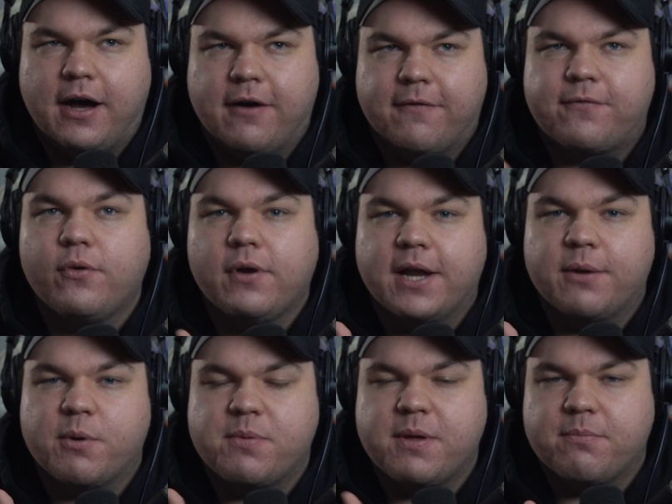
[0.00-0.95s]
through line
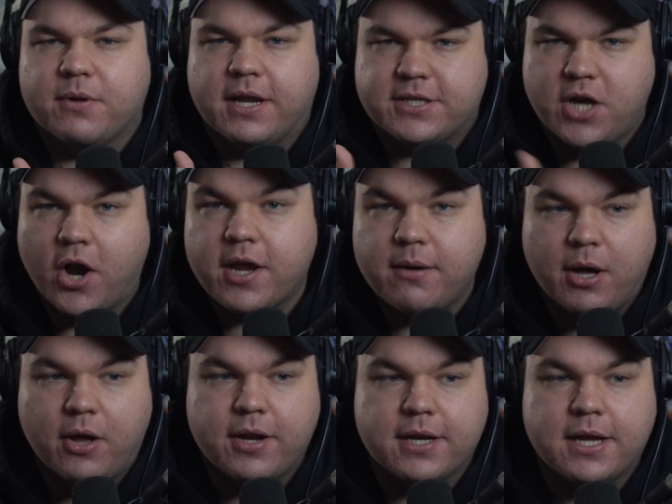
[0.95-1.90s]
when people are talking
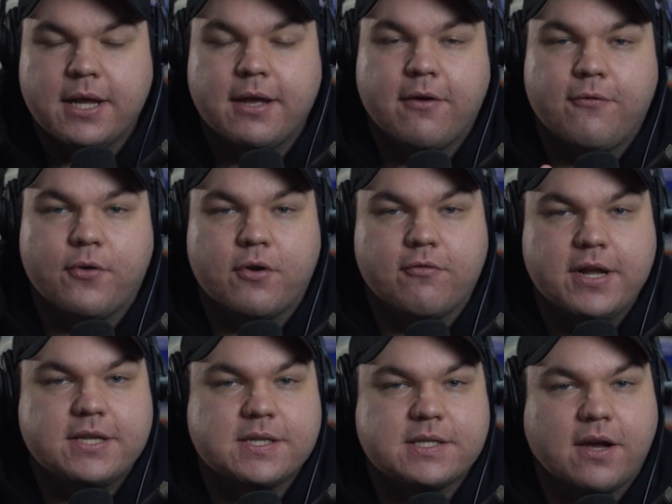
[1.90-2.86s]
about it. For the
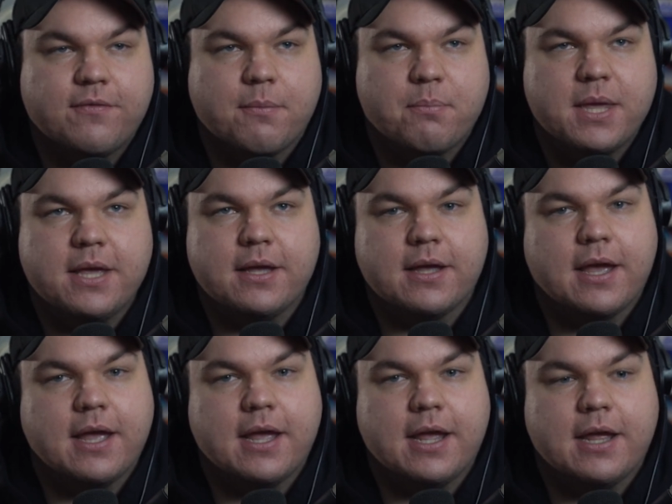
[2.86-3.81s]
reasons of it being
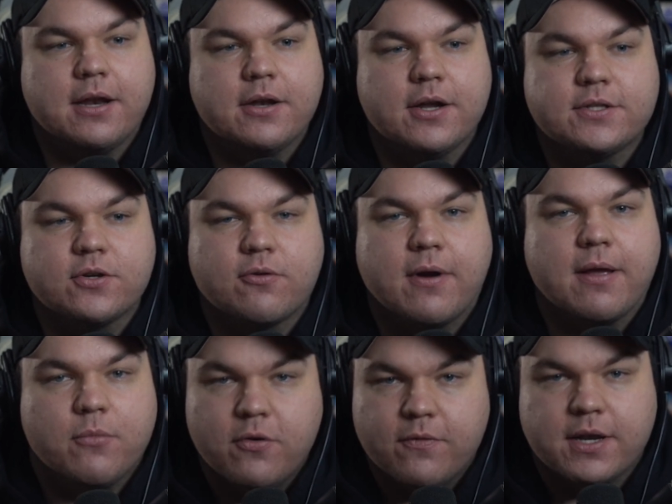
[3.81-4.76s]
a not so great
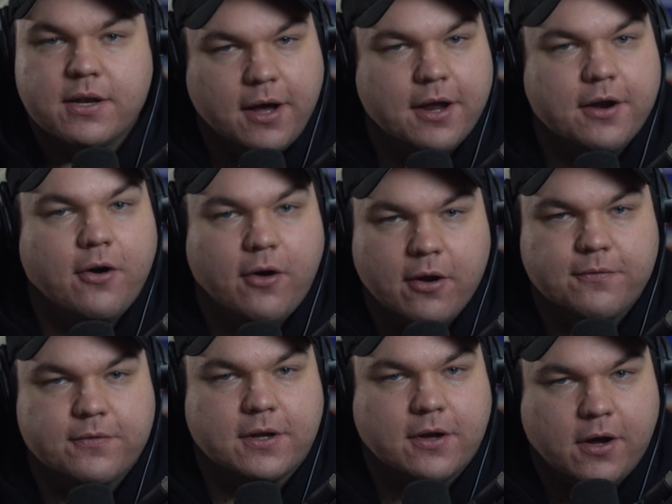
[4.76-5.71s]
movie, not all
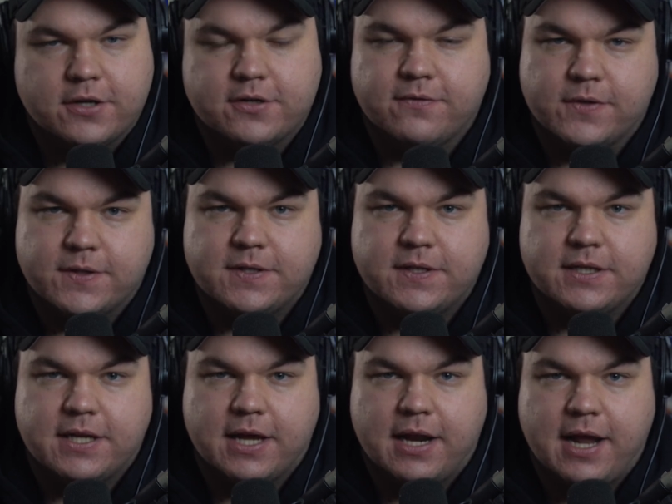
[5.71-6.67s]
of the controversy
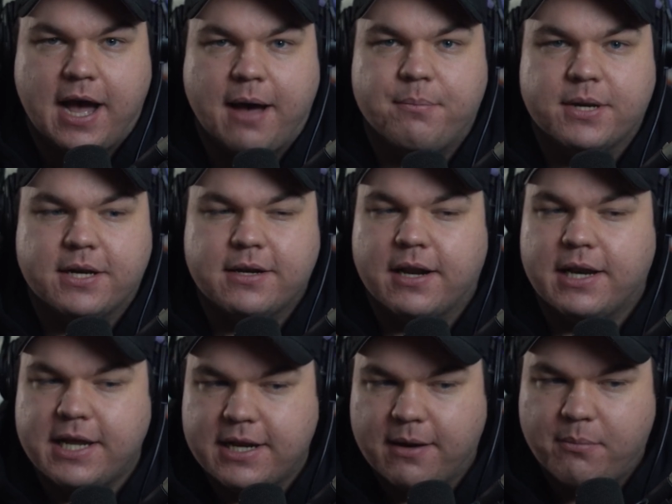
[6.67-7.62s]
that happened in the
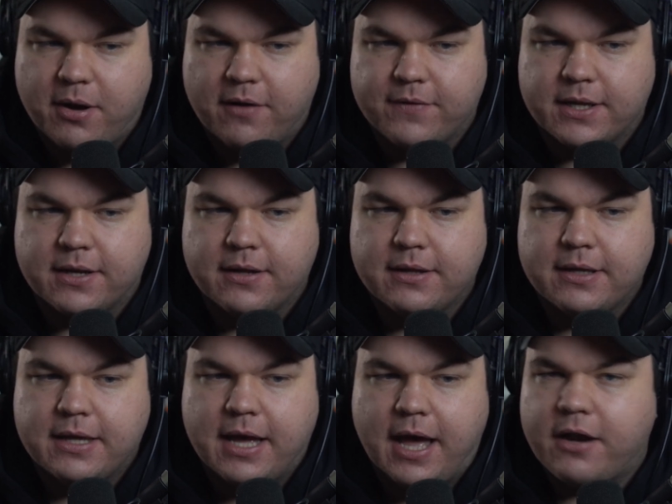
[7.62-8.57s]
lead up of it.
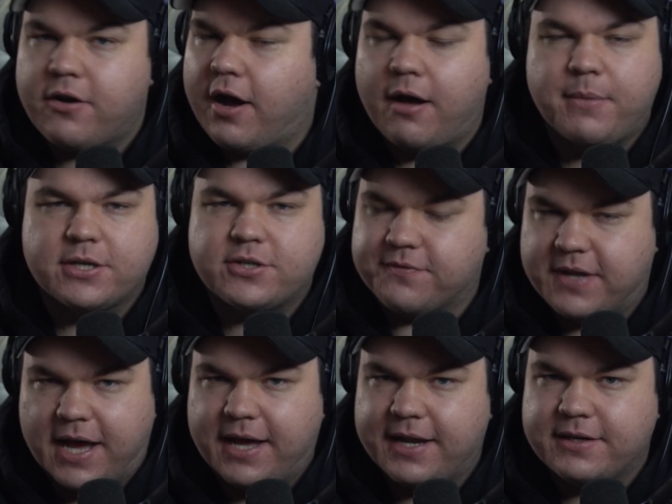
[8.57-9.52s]
I don't know how much of
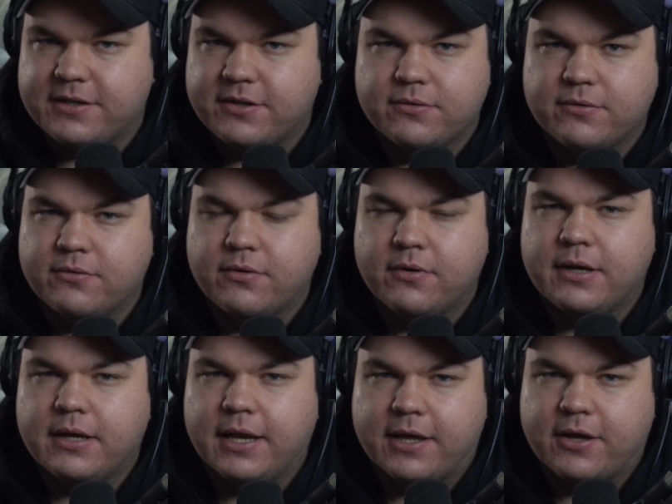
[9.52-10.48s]
that you
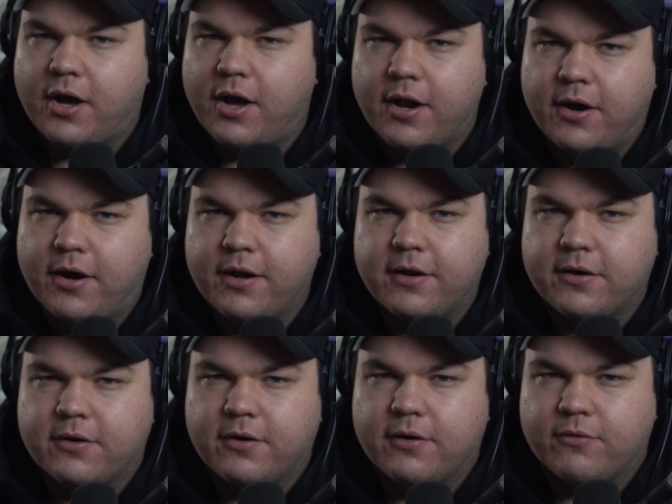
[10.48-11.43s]
like caught on
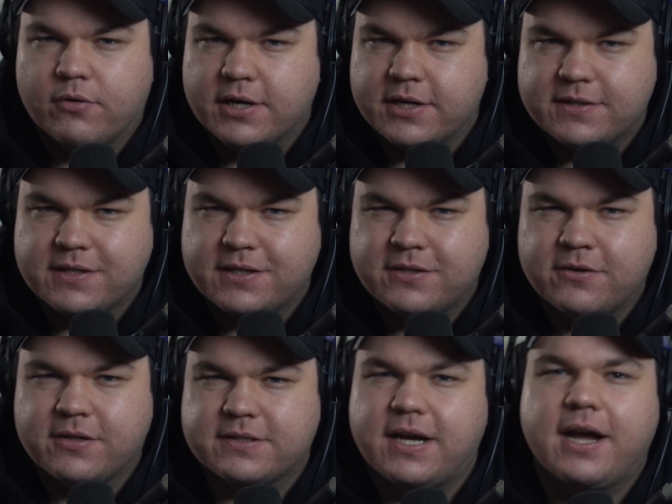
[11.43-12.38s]
and were listening to,
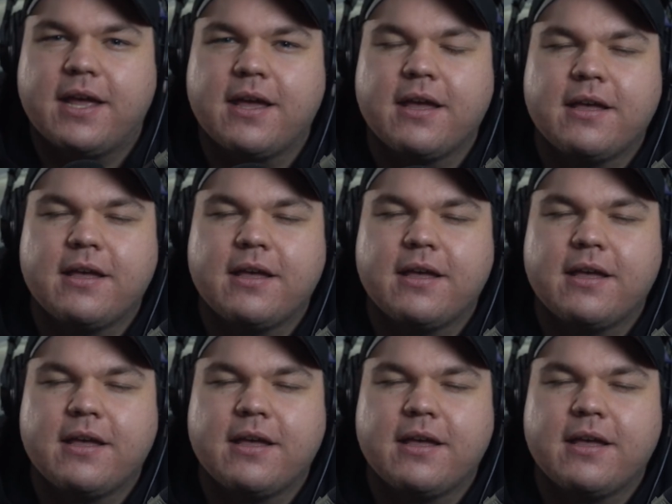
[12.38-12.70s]
because I